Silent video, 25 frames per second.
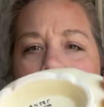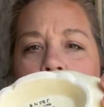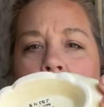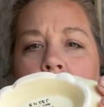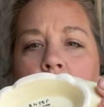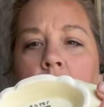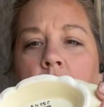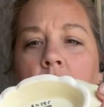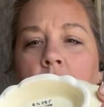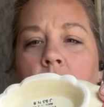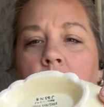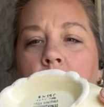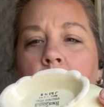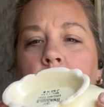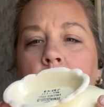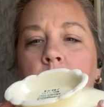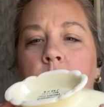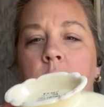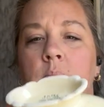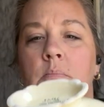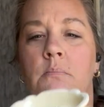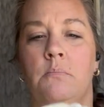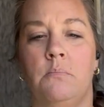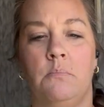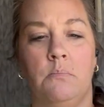
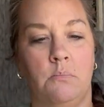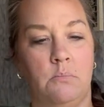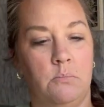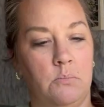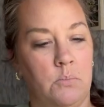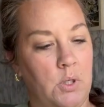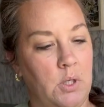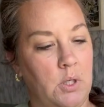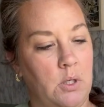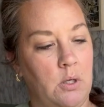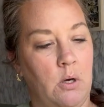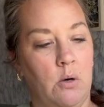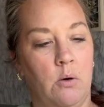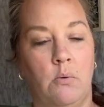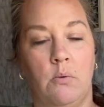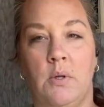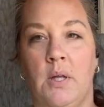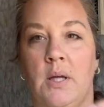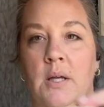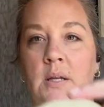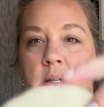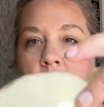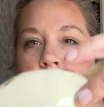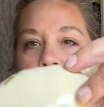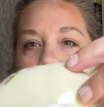Where'd it go?
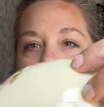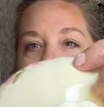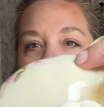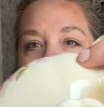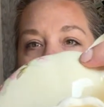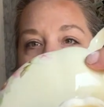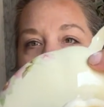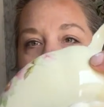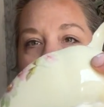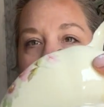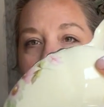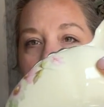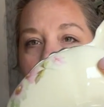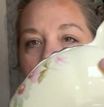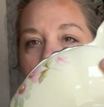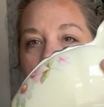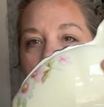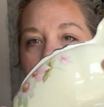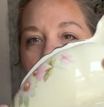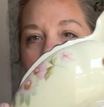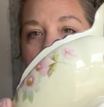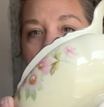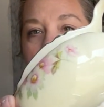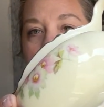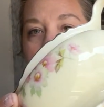Like down here,
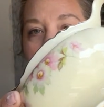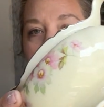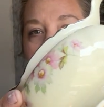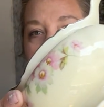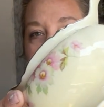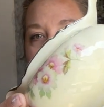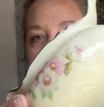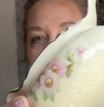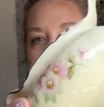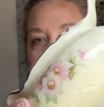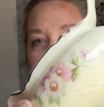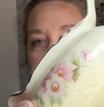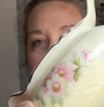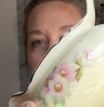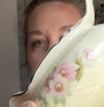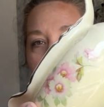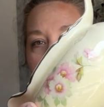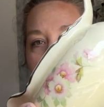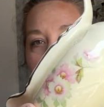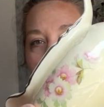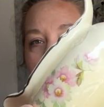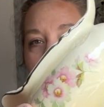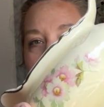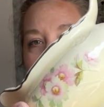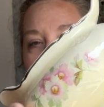there's like some
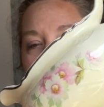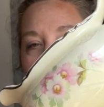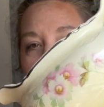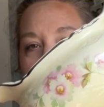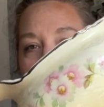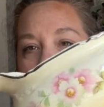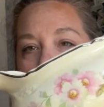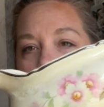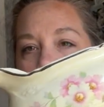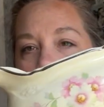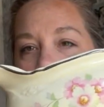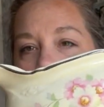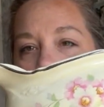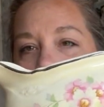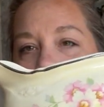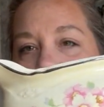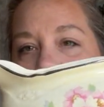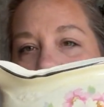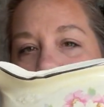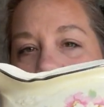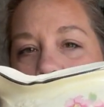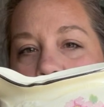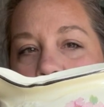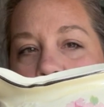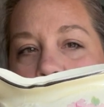crackling. I just
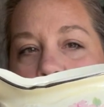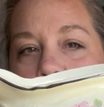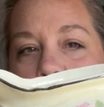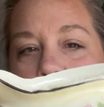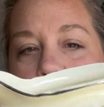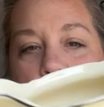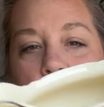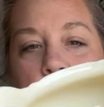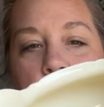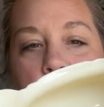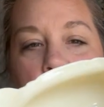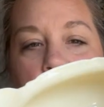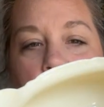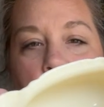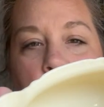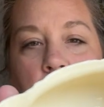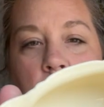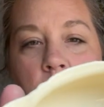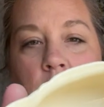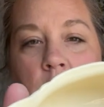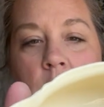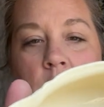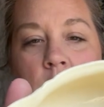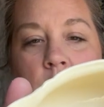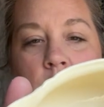thought it was really pretty.
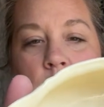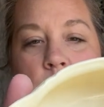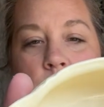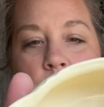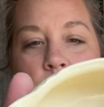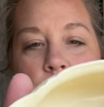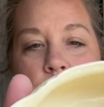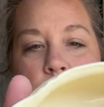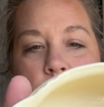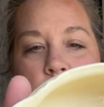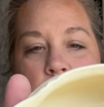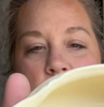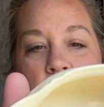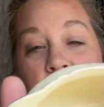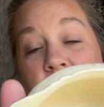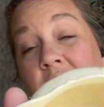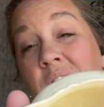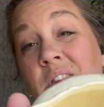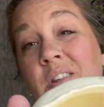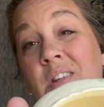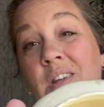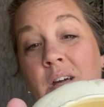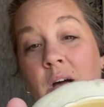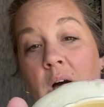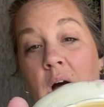I thought
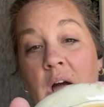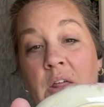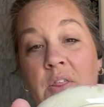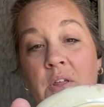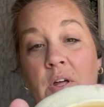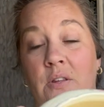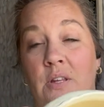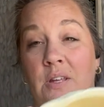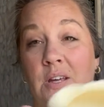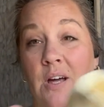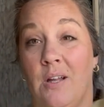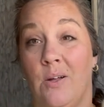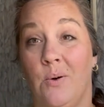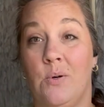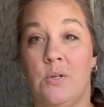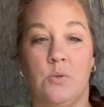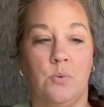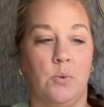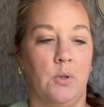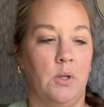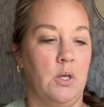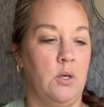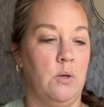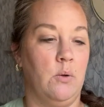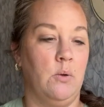the yellow was
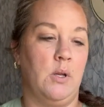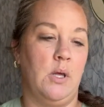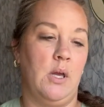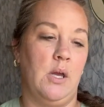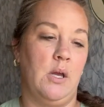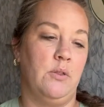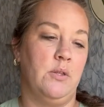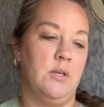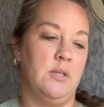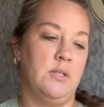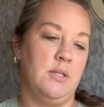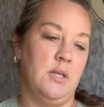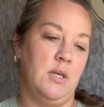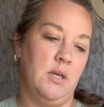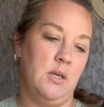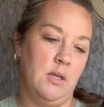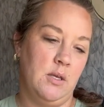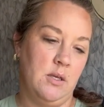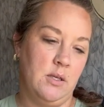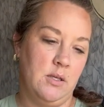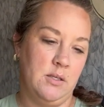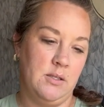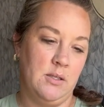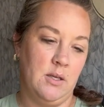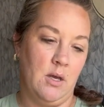really unique. This
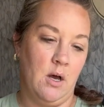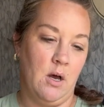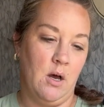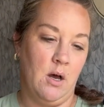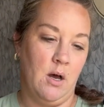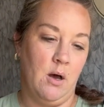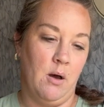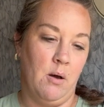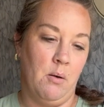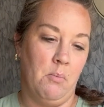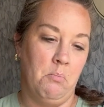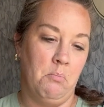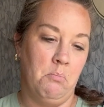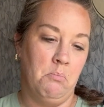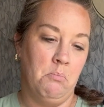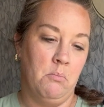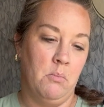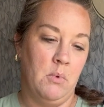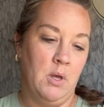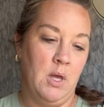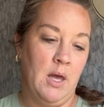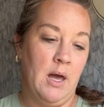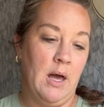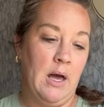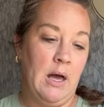is, I
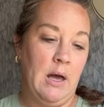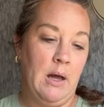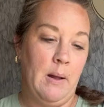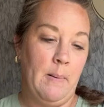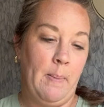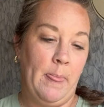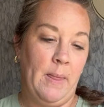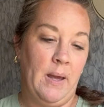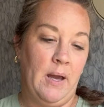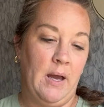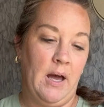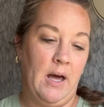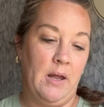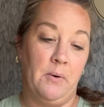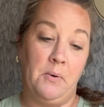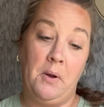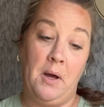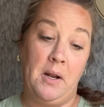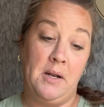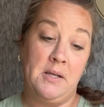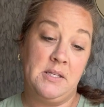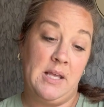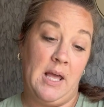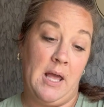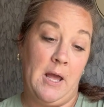don't know how
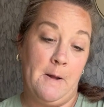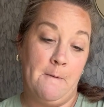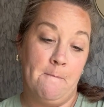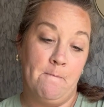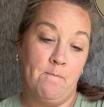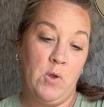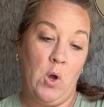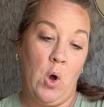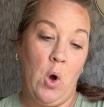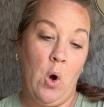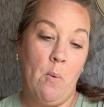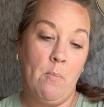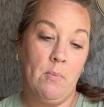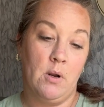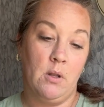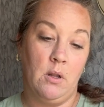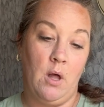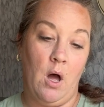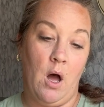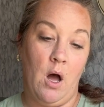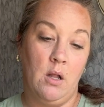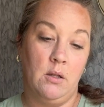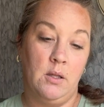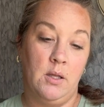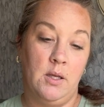to say it. Homer
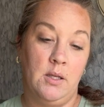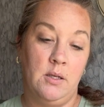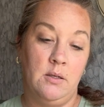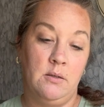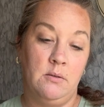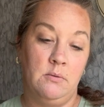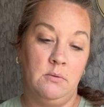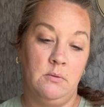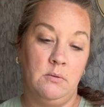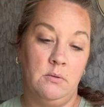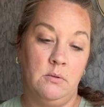Lawlin.